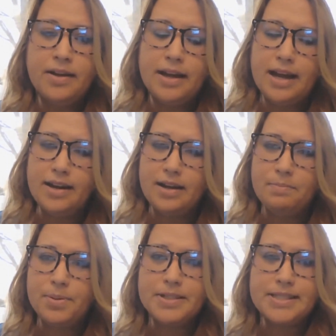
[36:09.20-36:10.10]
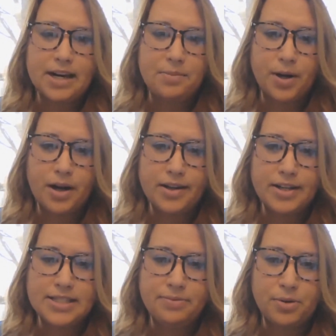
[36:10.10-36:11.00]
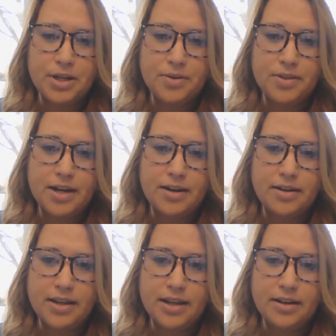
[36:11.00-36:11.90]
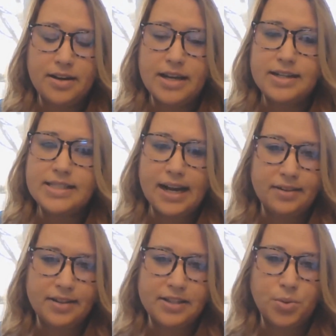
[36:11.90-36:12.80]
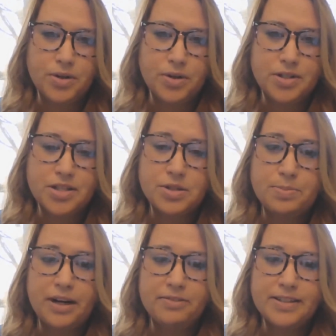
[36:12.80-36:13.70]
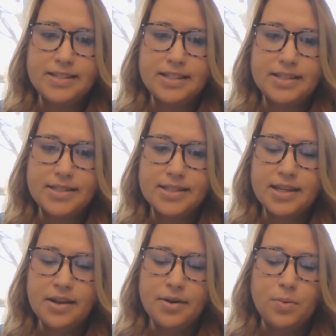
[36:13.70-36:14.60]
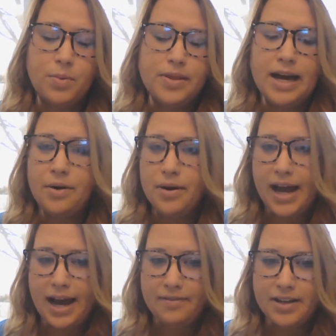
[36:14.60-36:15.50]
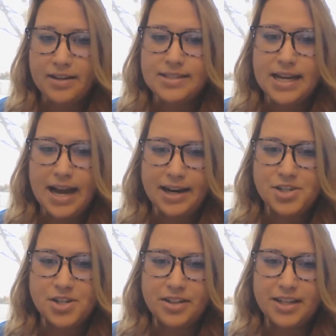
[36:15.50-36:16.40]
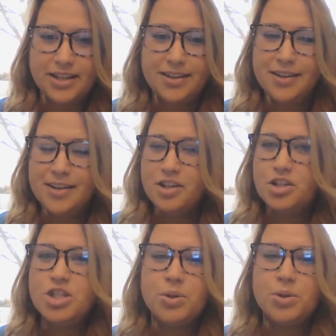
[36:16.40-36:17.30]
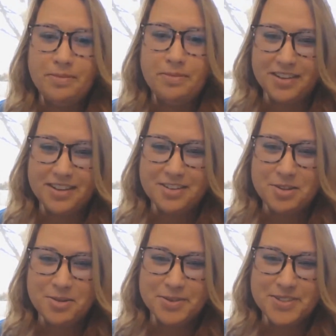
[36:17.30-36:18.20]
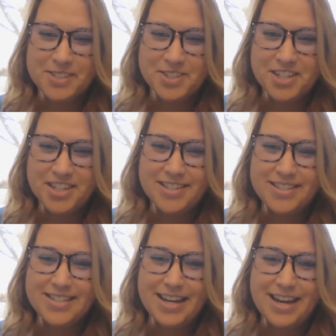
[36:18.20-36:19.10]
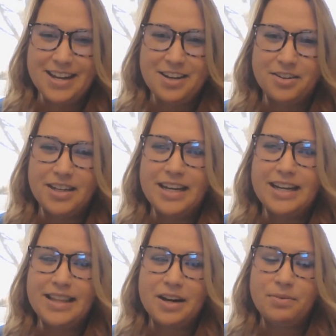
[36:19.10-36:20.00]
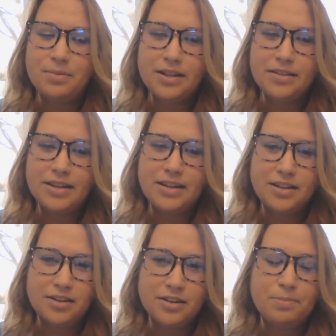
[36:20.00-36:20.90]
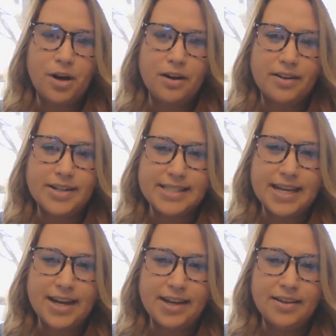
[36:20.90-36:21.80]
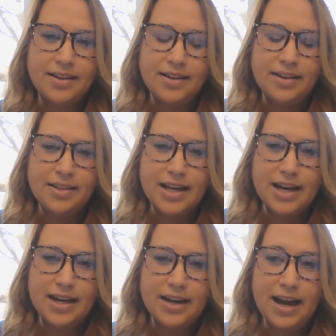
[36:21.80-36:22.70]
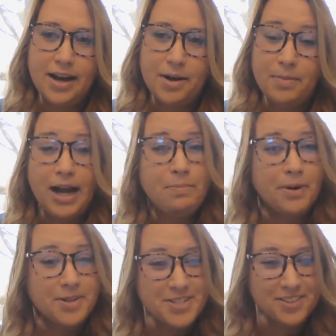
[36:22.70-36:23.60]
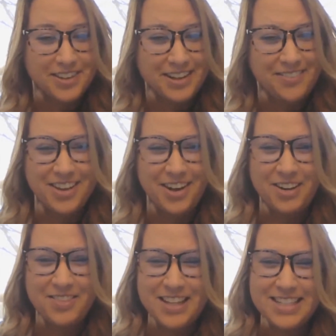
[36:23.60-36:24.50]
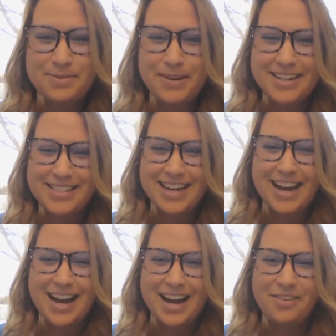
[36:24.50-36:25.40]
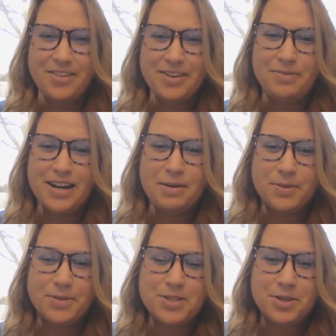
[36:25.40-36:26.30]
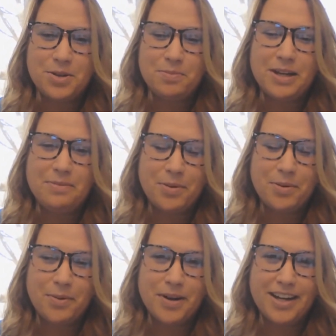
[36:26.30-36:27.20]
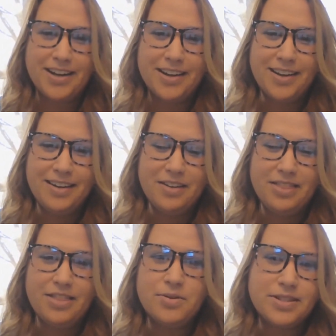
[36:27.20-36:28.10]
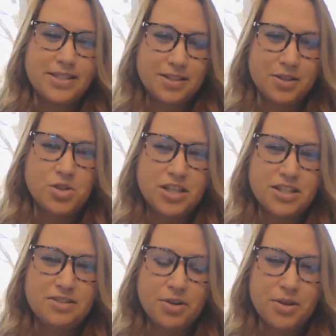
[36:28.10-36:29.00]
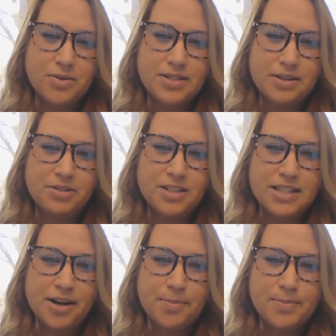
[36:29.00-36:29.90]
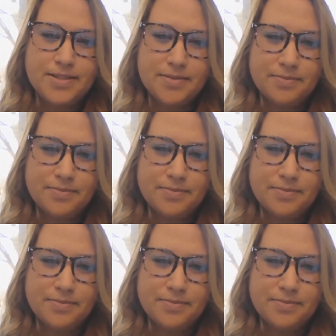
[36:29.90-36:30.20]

And it puts out products for you that are geared exactly towards those preferences without having to actually do a million Google searches, and you're getting that really good product set that I personally, with all of the experience I have been able to pinpoint those solutions for those different setups.